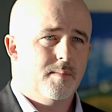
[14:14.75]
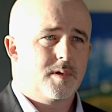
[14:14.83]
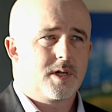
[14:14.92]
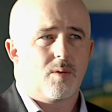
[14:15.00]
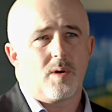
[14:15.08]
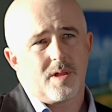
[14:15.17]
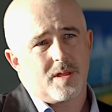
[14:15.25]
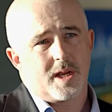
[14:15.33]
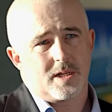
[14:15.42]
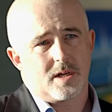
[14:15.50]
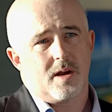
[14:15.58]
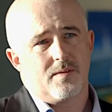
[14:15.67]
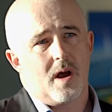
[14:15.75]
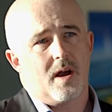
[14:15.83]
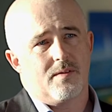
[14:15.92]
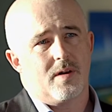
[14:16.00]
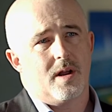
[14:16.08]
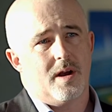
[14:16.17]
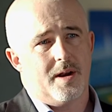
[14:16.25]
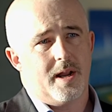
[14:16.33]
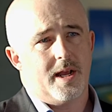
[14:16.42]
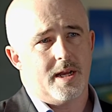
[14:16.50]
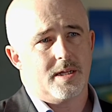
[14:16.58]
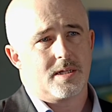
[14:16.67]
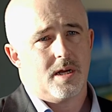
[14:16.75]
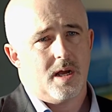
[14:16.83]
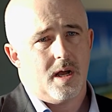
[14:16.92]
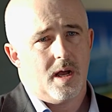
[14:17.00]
So one of the things I've learned is